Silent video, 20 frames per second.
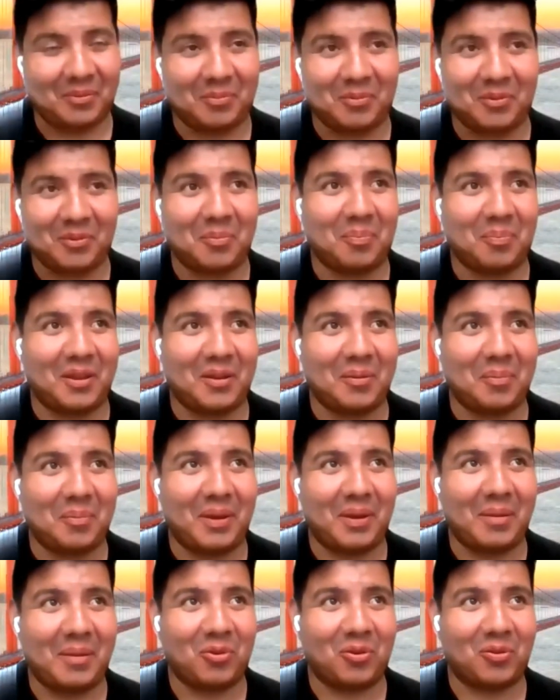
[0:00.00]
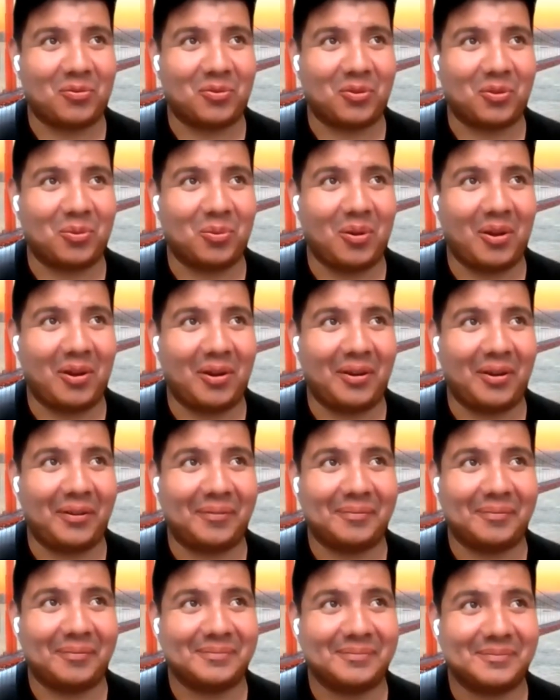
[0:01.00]
you pay more for
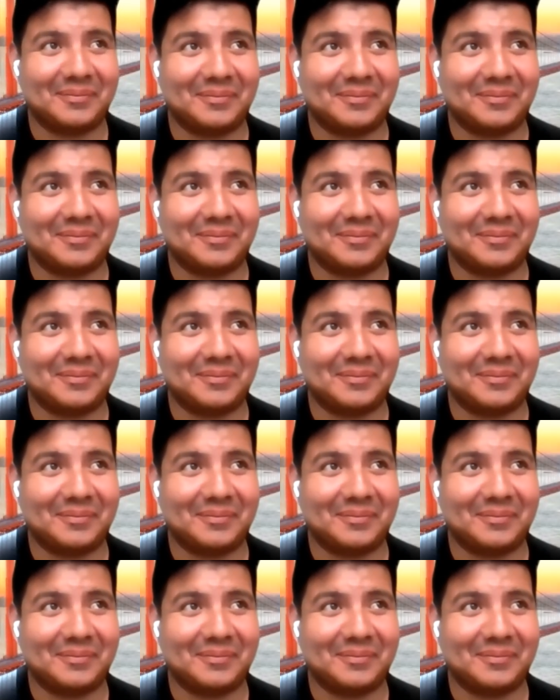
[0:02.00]
water.